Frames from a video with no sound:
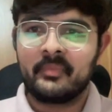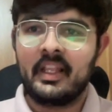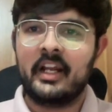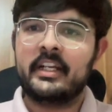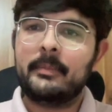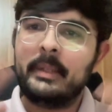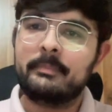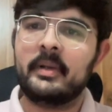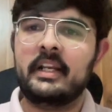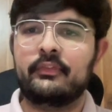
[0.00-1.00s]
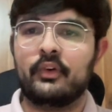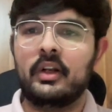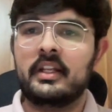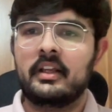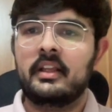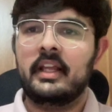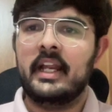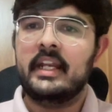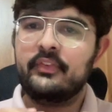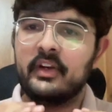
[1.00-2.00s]
100 people default,
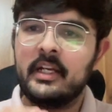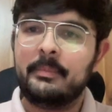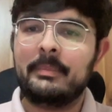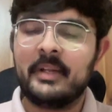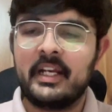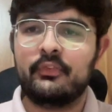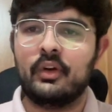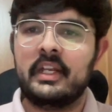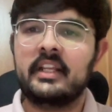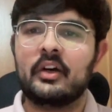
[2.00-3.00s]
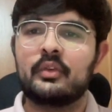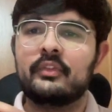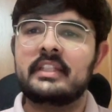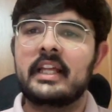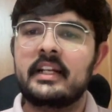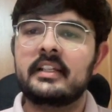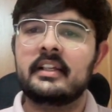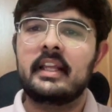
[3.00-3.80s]
and if 100 people are defaulting, out of that,